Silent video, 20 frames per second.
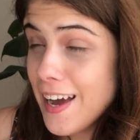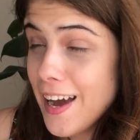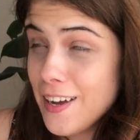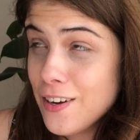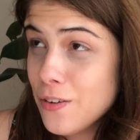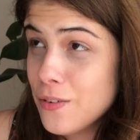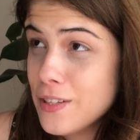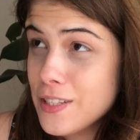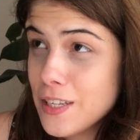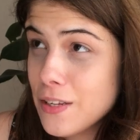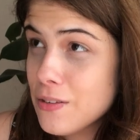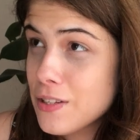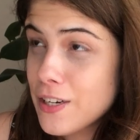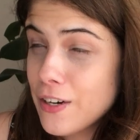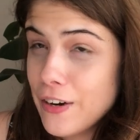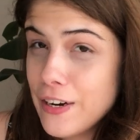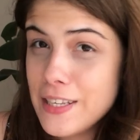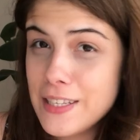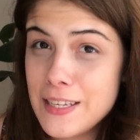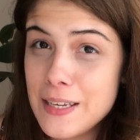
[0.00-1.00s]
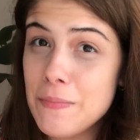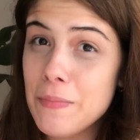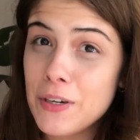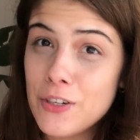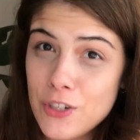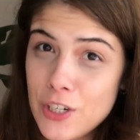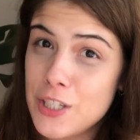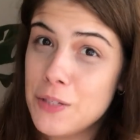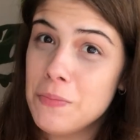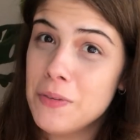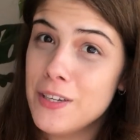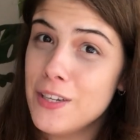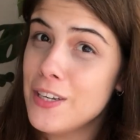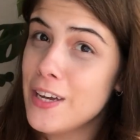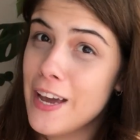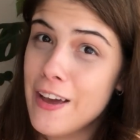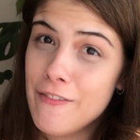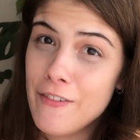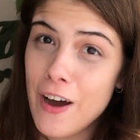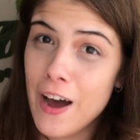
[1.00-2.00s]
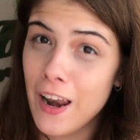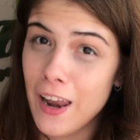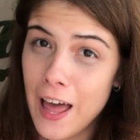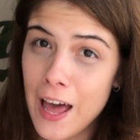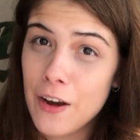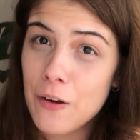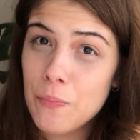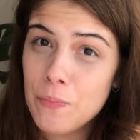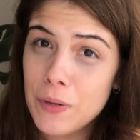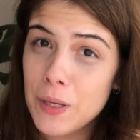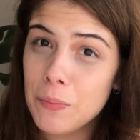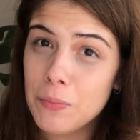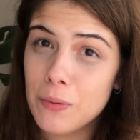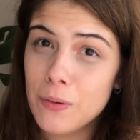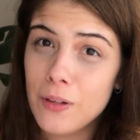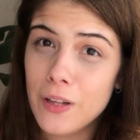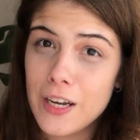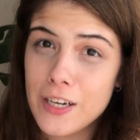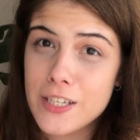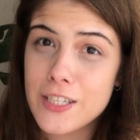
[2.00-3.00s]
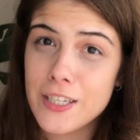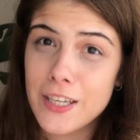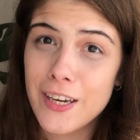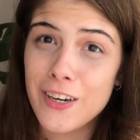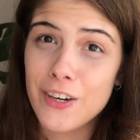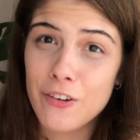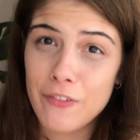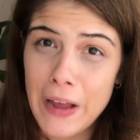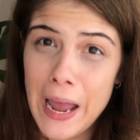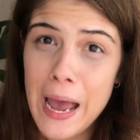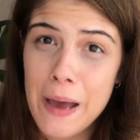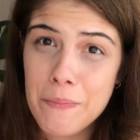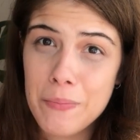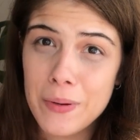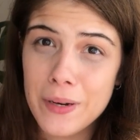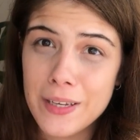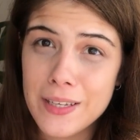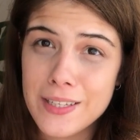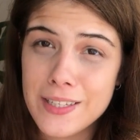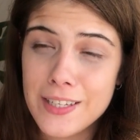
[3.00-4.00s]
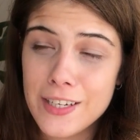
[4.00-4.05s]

I know it sounds crazy, but trust me, a lot of people are scared of happiness.